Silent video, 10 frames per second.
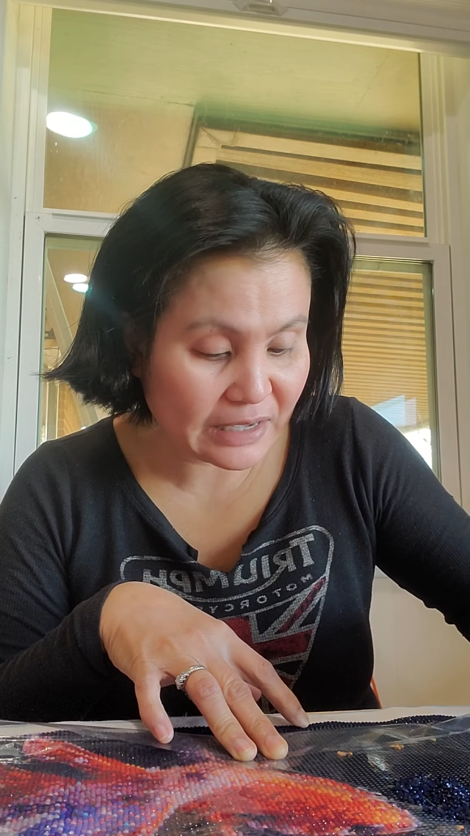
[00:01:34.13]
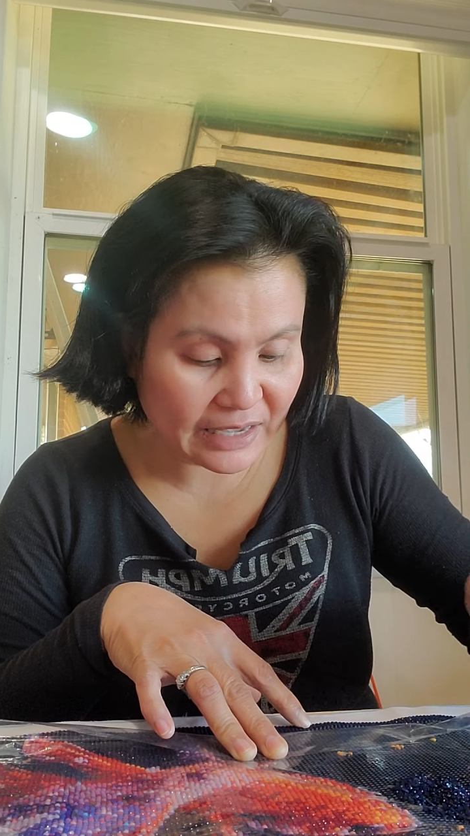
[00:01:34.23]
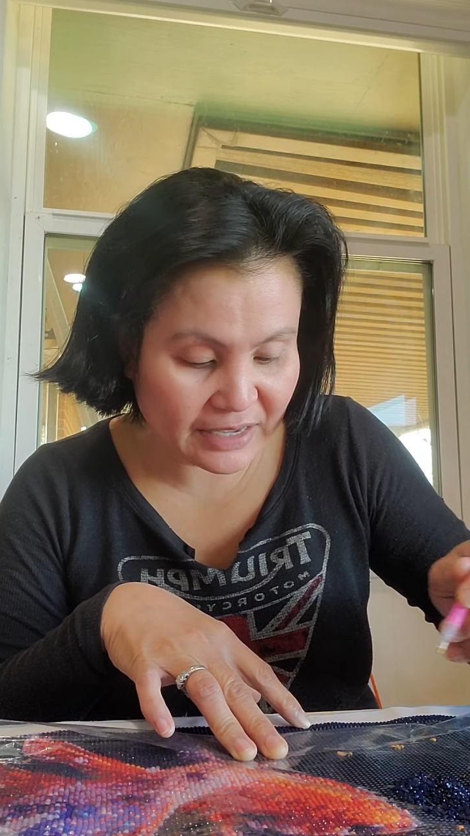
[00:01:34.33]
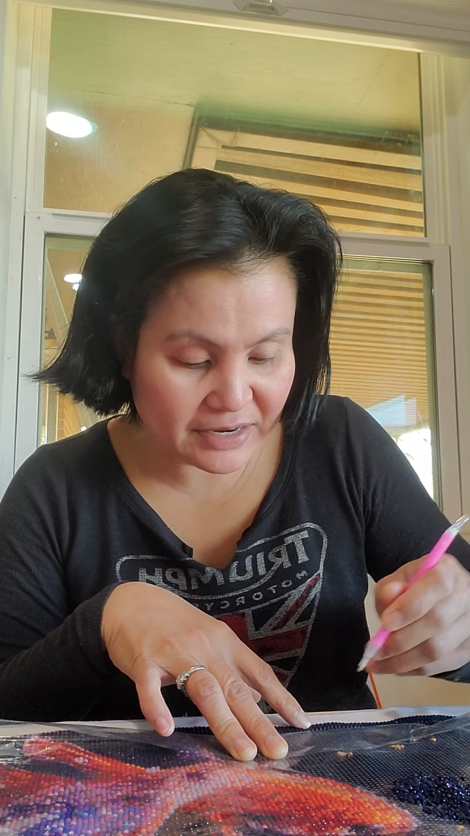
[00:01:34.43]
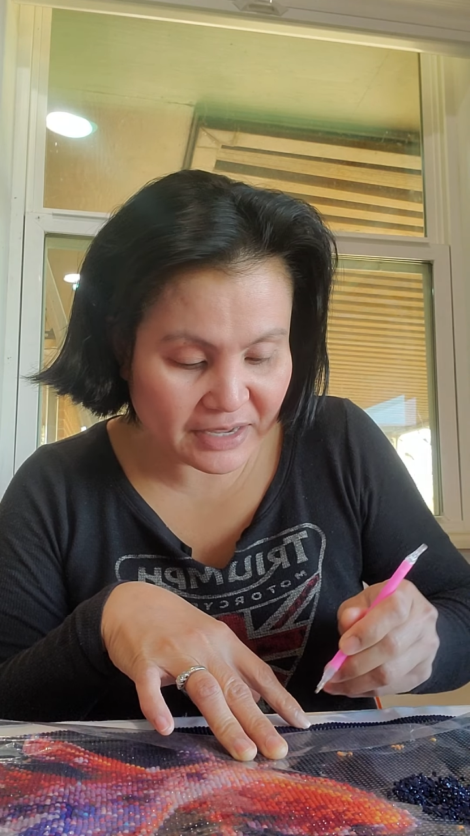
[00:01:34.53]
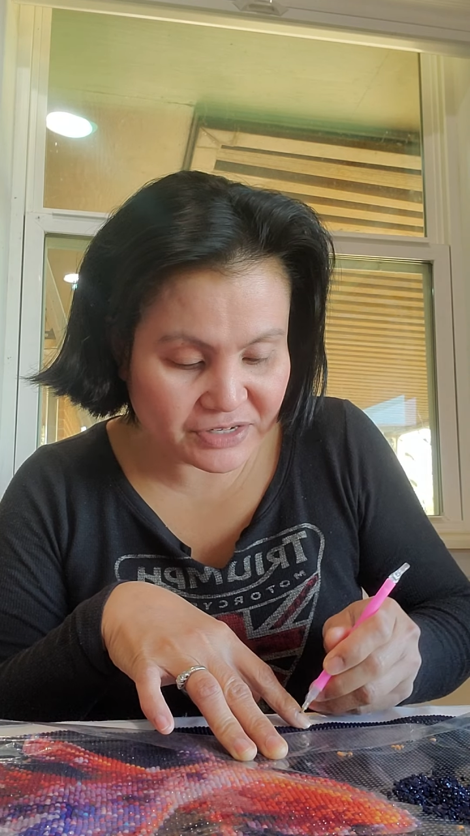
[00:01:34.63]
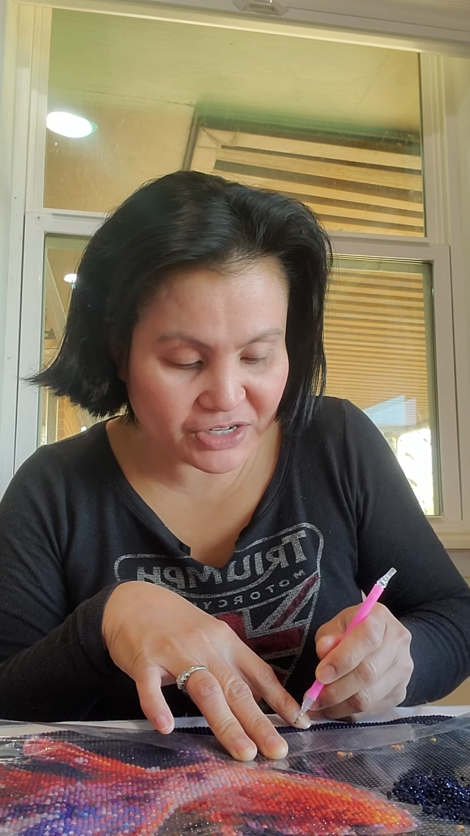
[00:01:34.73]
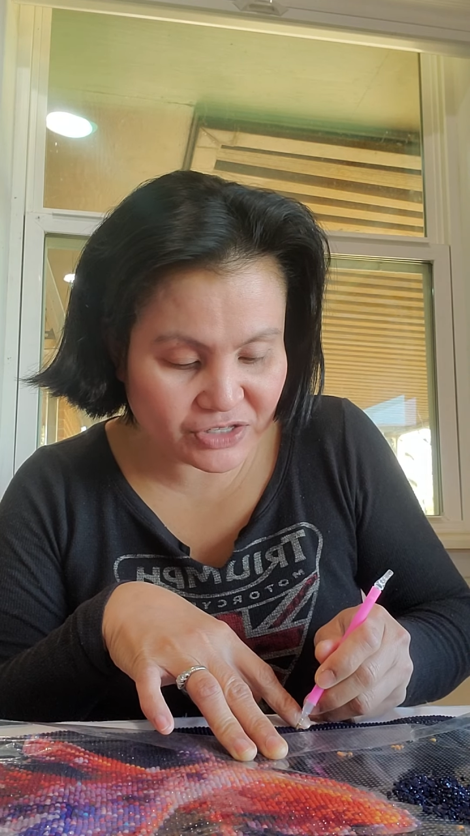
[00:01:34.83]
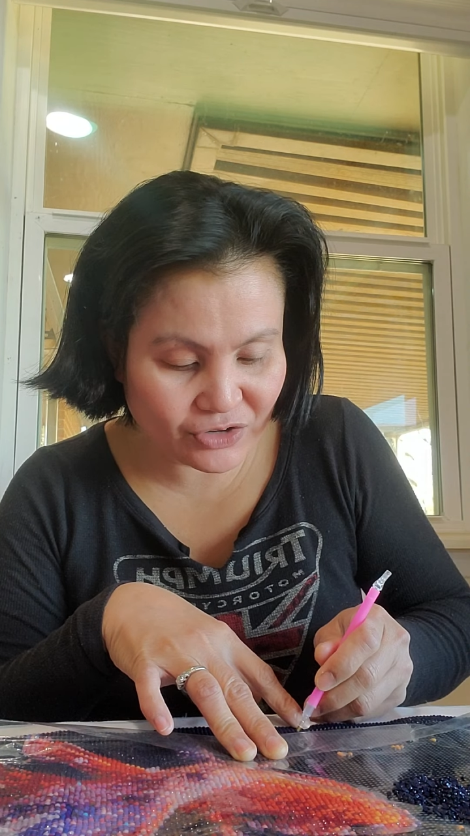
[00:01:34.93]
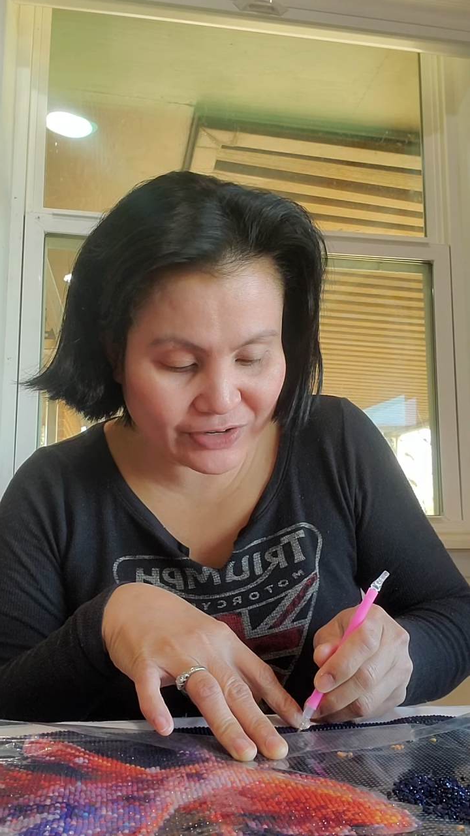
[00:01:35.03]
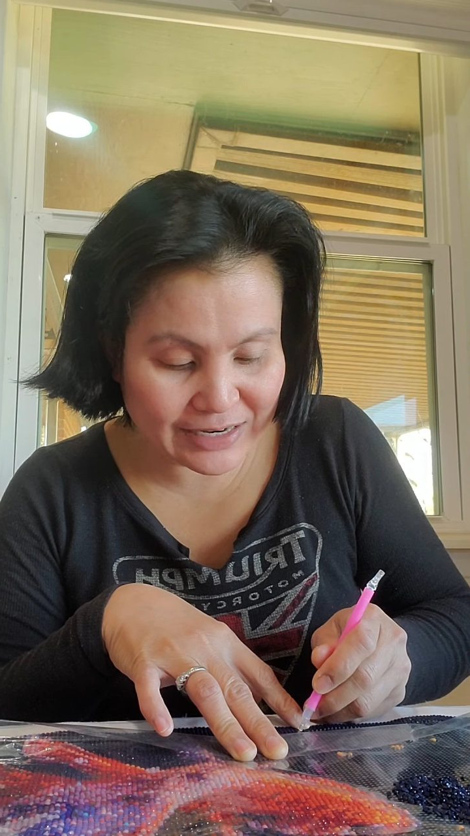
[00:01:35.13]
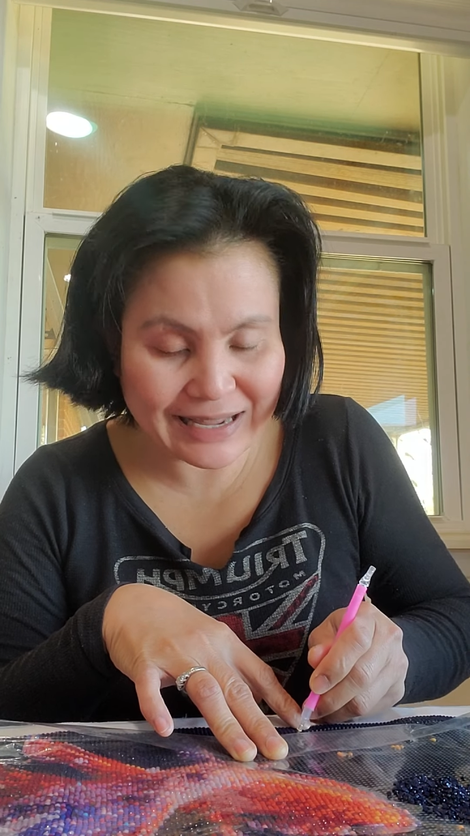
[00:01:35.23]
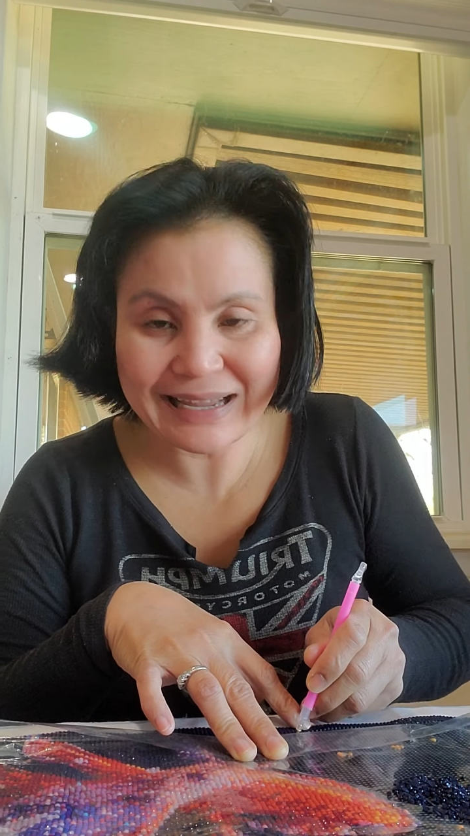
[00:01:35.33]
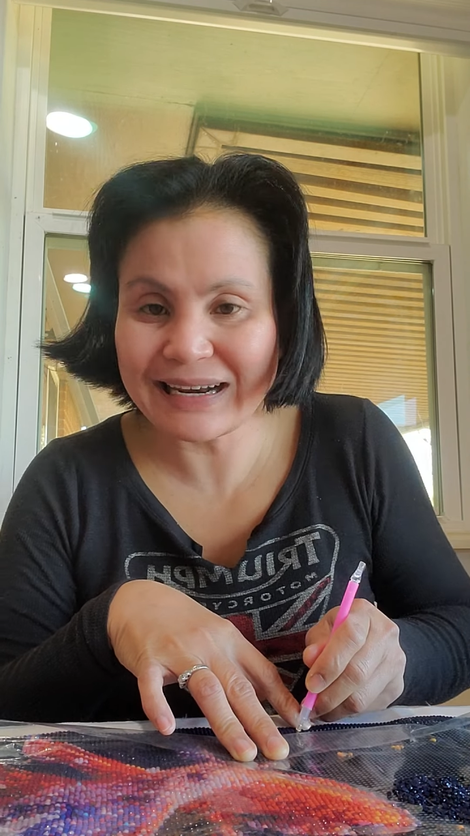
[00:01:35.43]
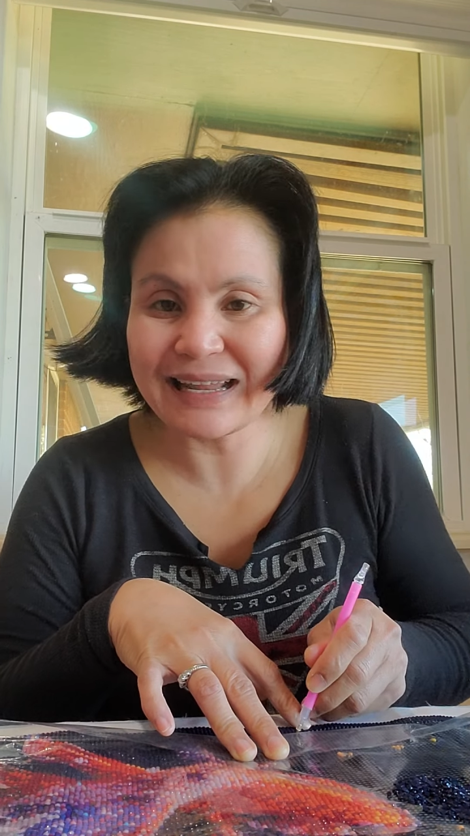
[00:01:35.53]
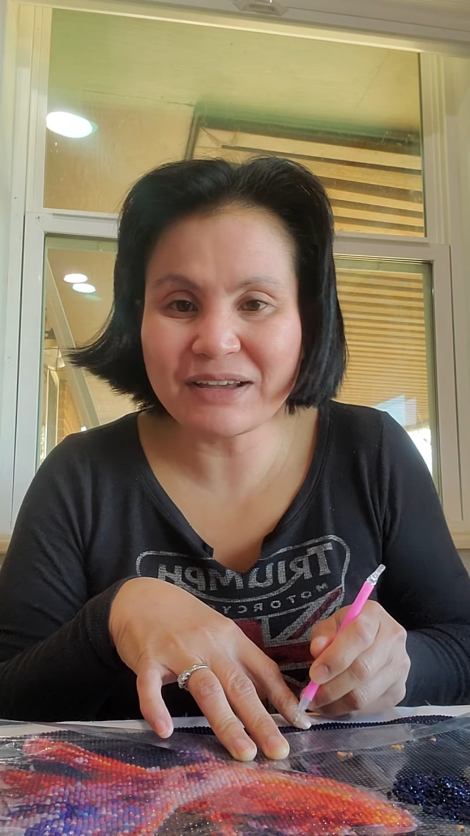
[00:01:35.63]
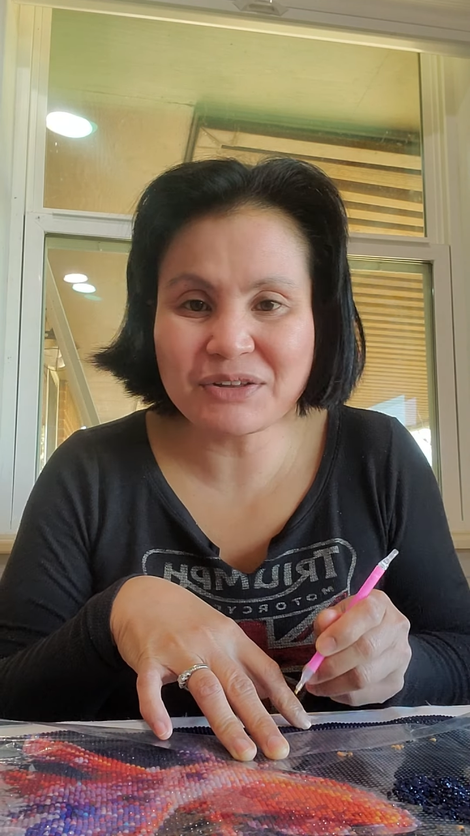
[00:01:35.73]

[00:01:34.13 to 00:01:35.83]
I just don't like laying